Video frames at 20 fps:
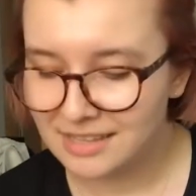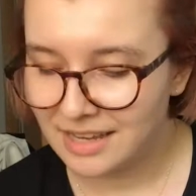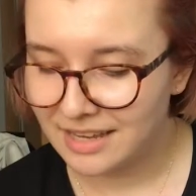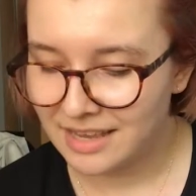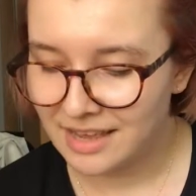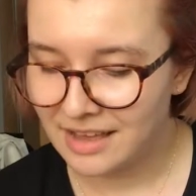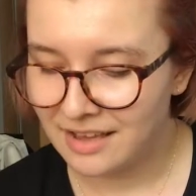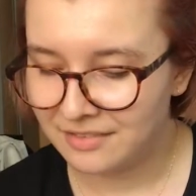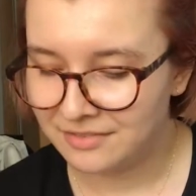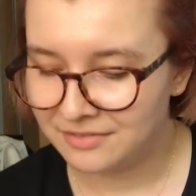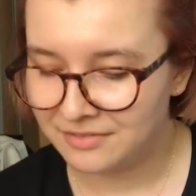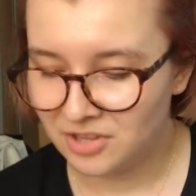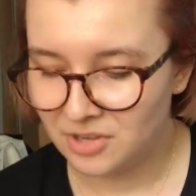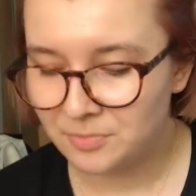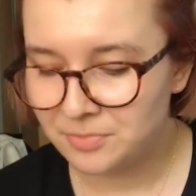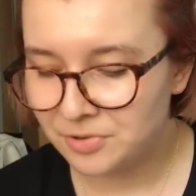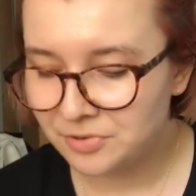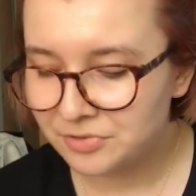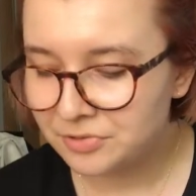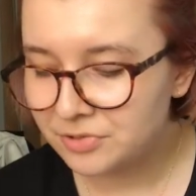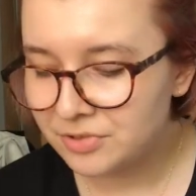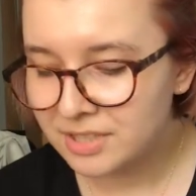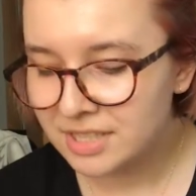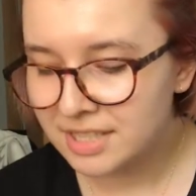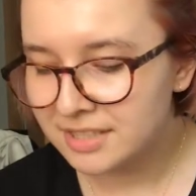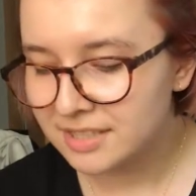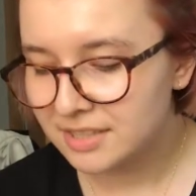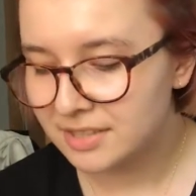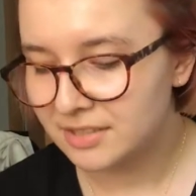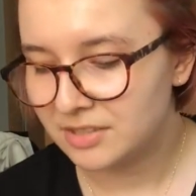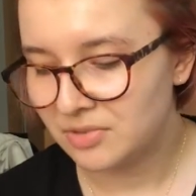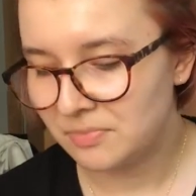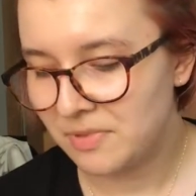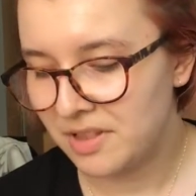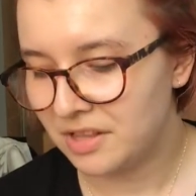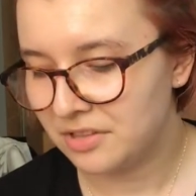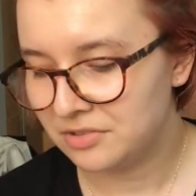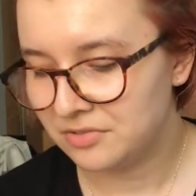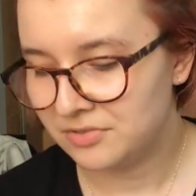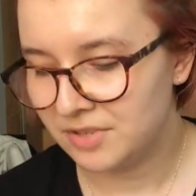I have the Profundis, The
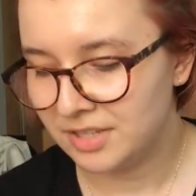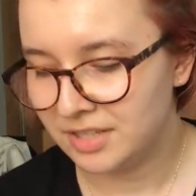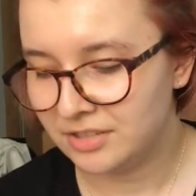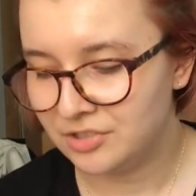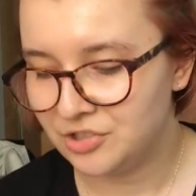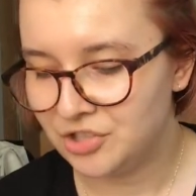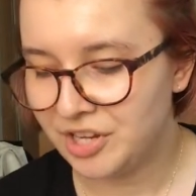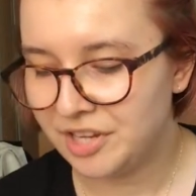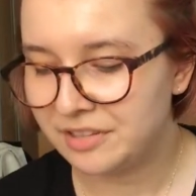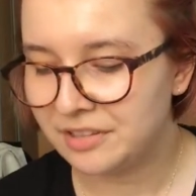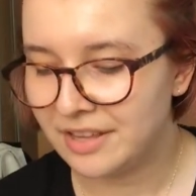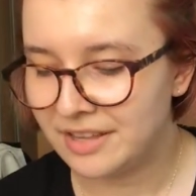Ballad of Reading Gaol,